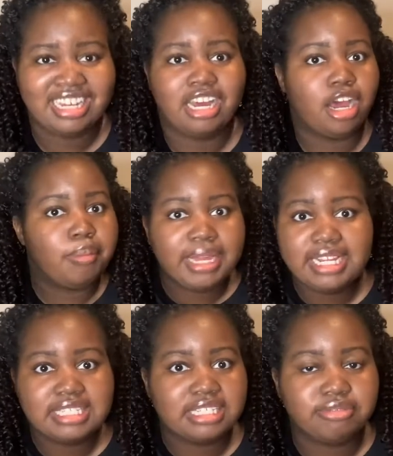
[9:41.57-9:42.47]

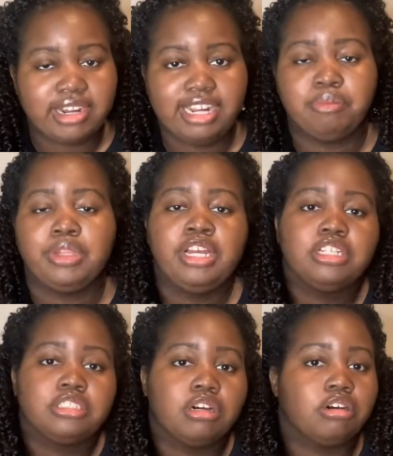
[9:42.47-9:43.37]
Amazing, right?
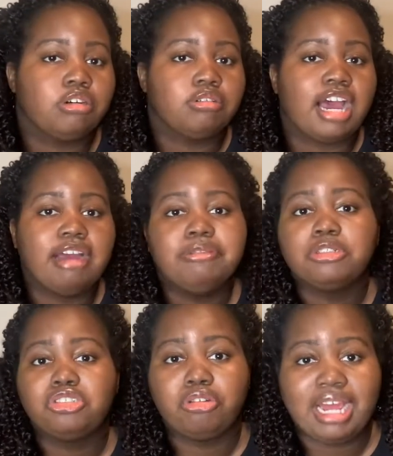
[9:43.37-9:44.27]
So I will
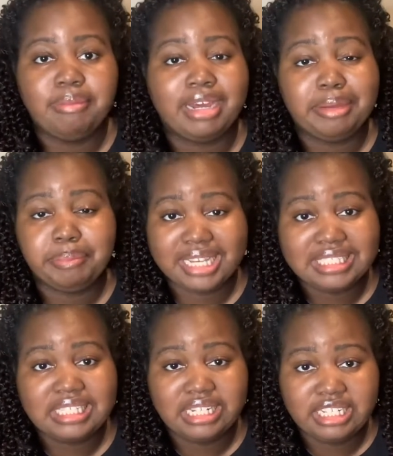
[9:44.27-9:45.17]
try my
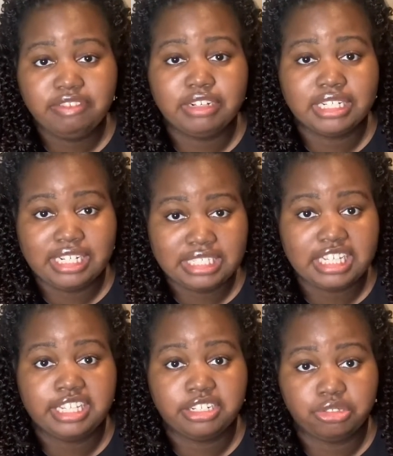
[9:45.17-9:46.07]
best to leave links
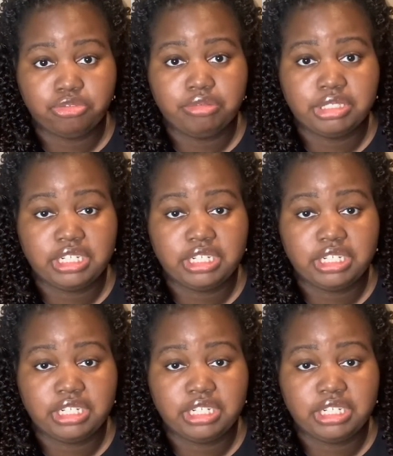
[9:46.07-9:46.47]
in the description.